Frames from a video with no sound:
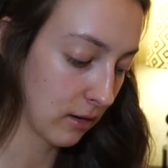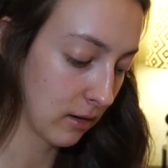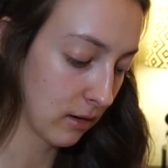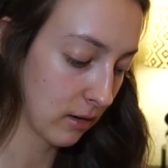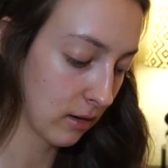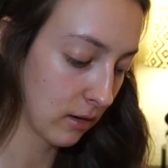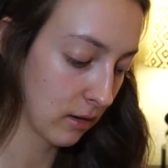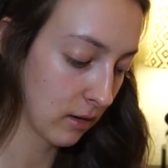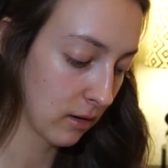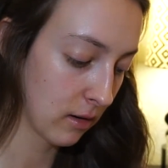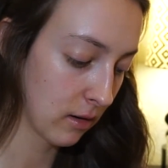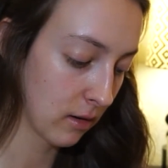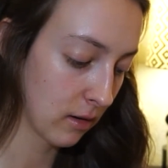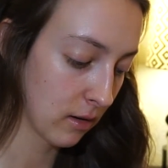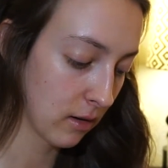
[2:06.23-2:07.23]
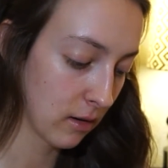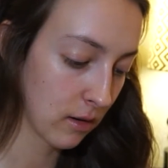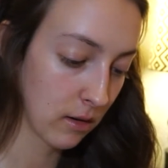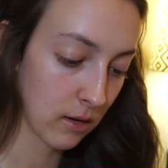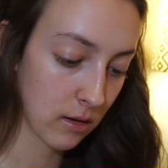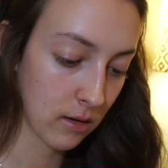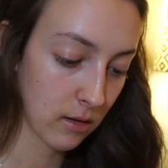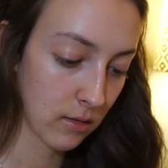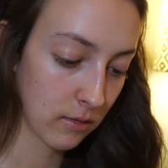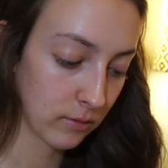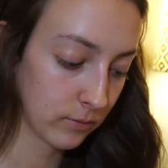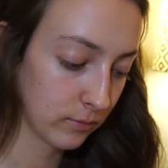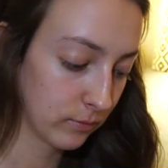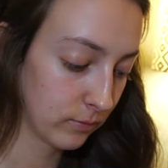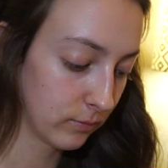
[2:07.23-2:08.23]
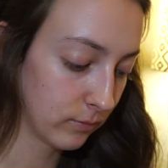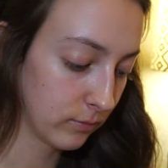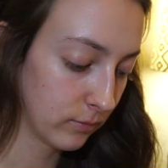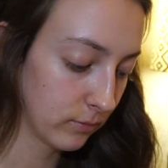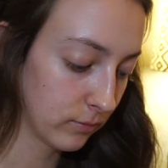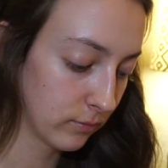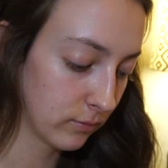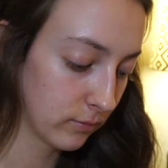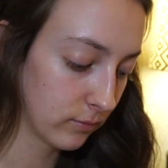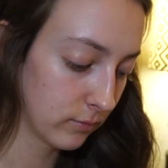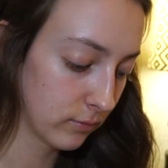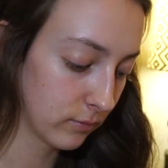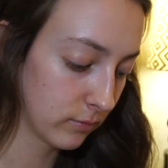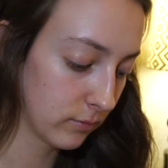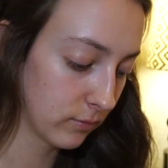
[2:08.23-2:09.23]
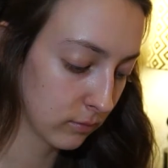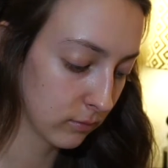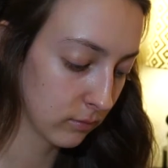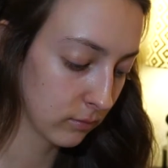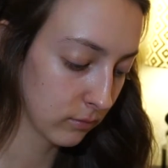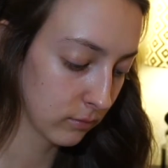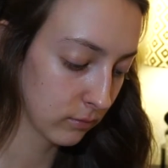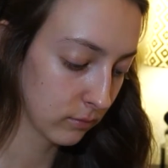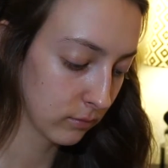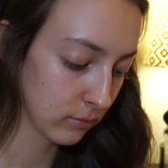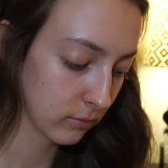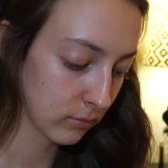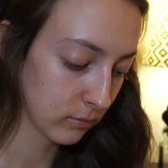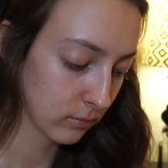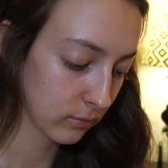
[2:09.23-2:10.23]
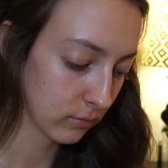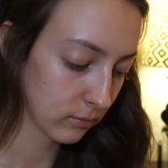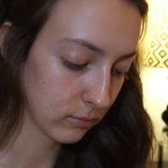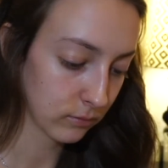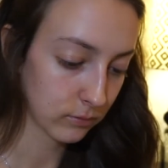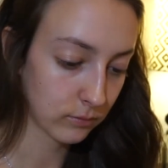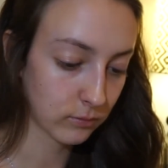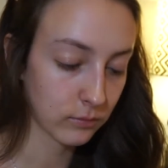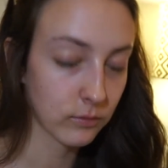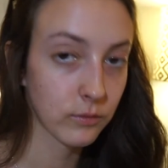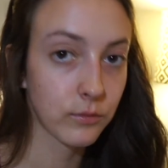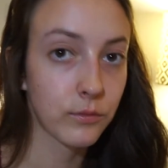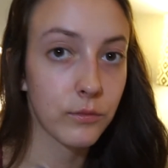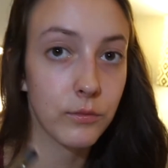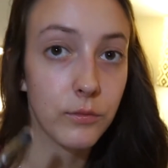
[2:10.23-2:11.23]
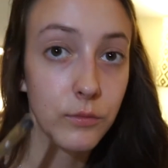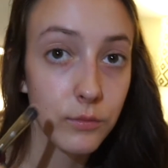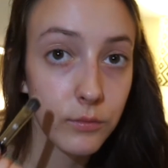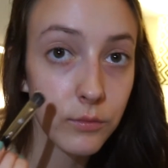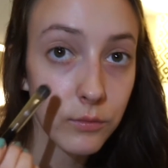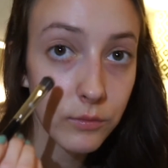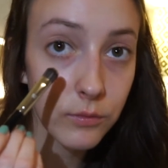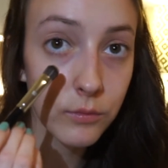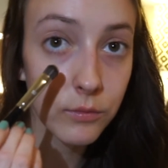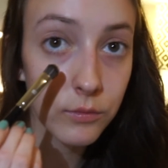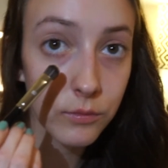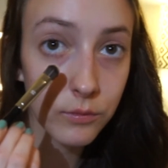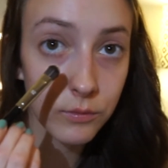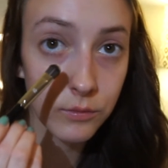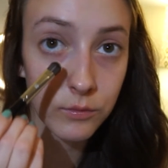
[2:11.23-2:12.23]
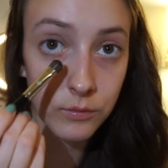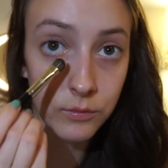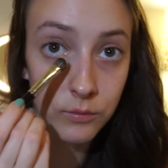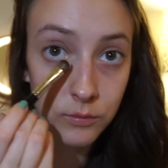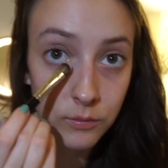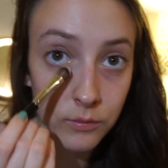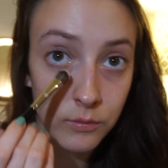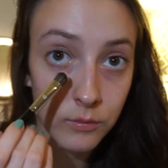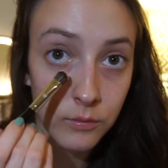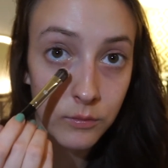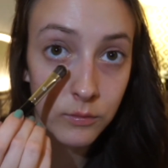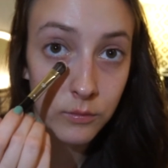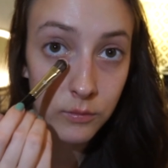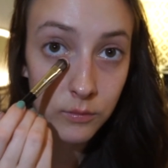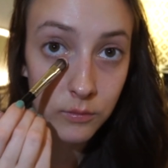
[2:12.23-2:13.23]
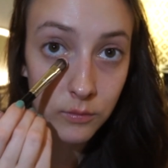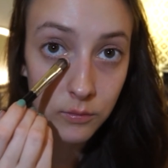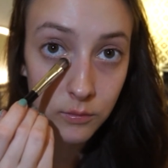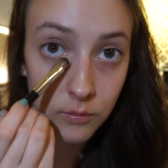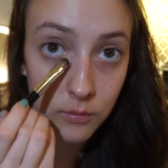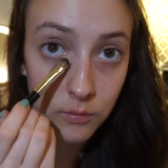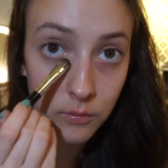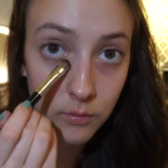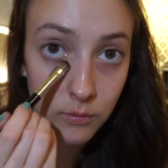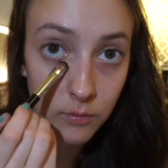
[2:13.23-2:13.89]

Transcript: (no one is talking)